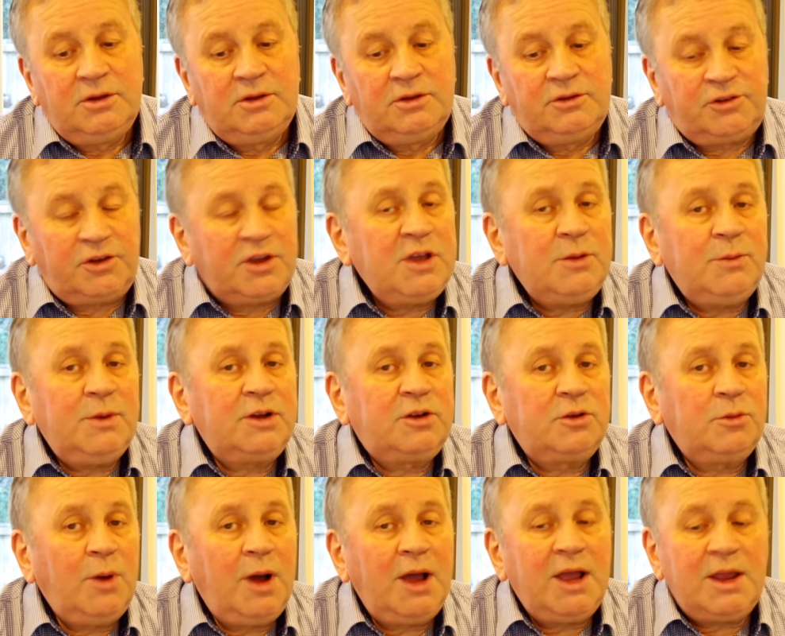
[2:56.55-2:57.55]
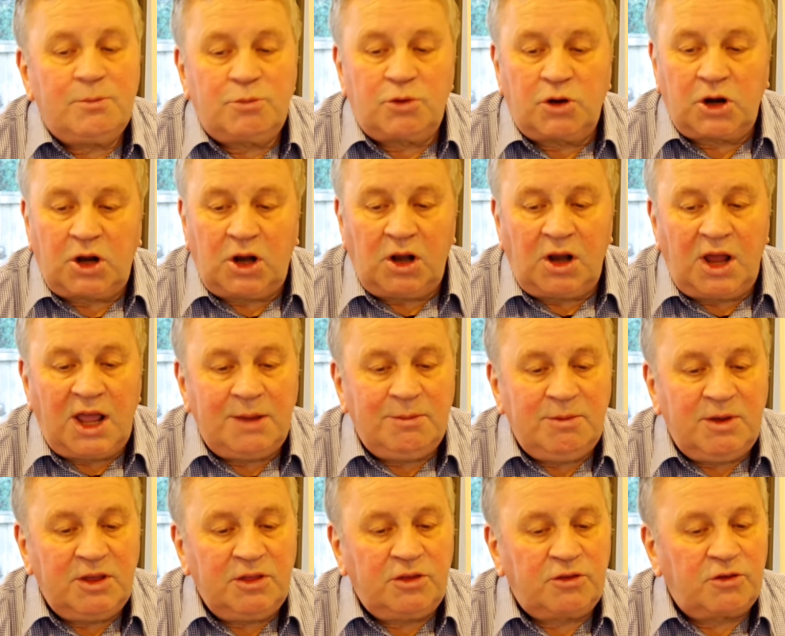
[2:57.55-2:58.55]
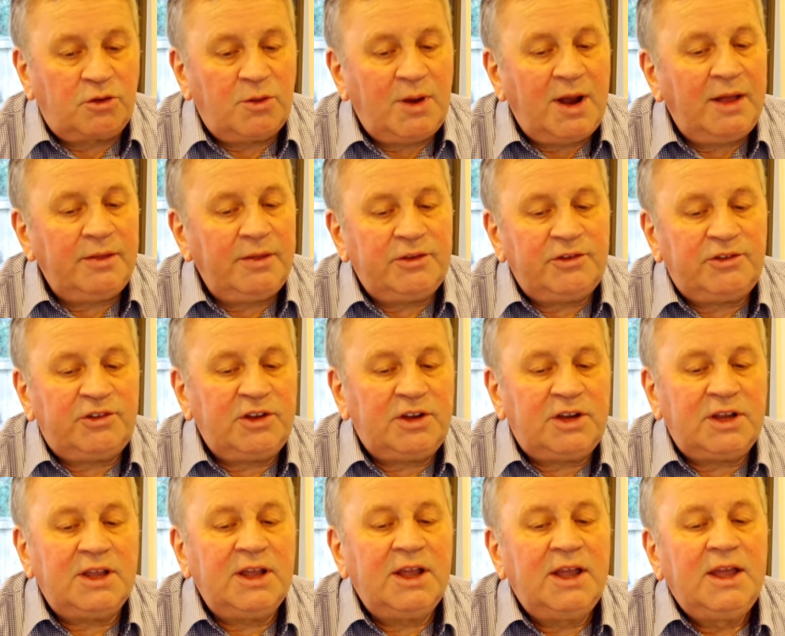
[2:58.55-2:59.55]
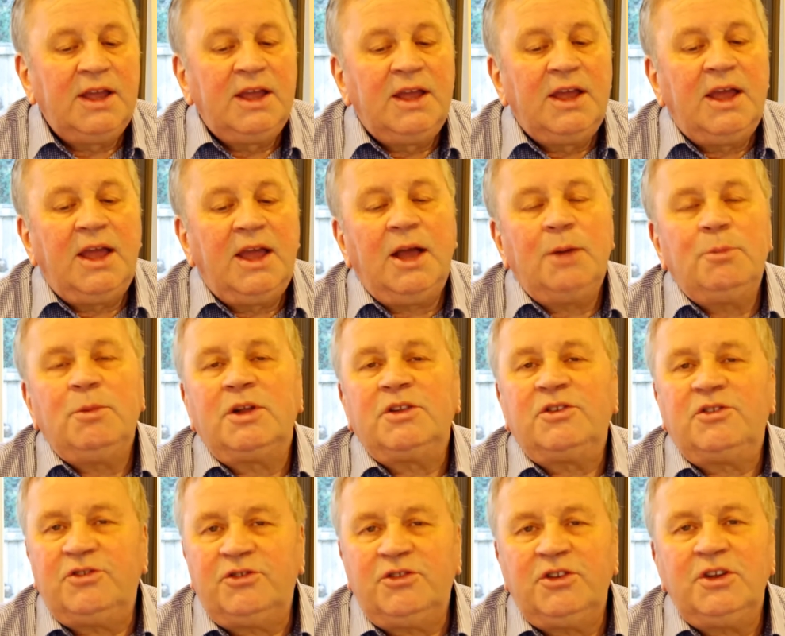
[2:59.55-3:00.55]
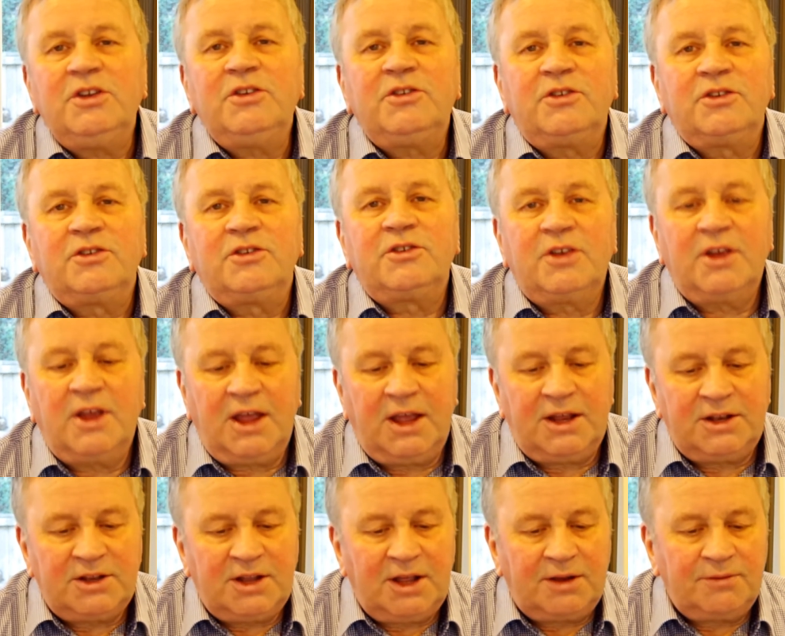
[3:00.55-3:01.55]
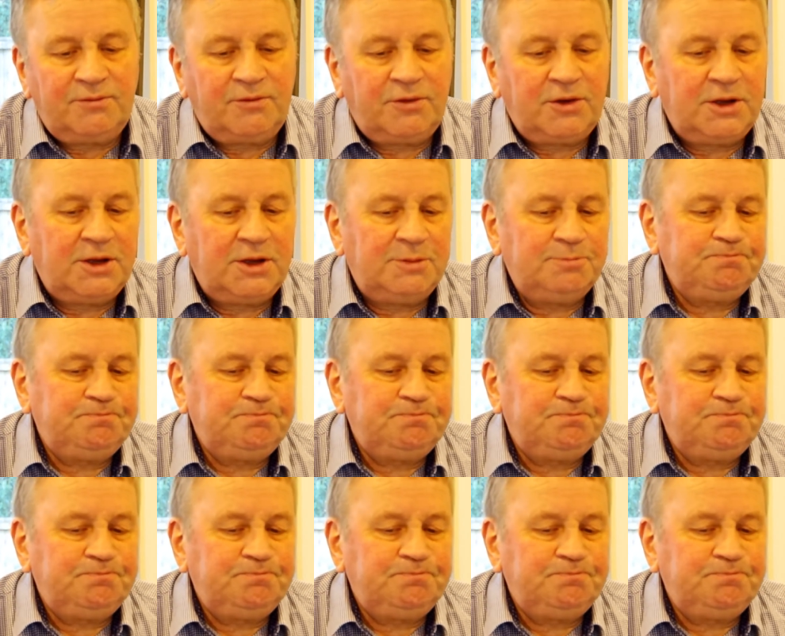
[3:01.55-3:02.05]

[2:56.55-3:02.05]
So he went away, proclaiming throughout the city how much Jesus had done for him.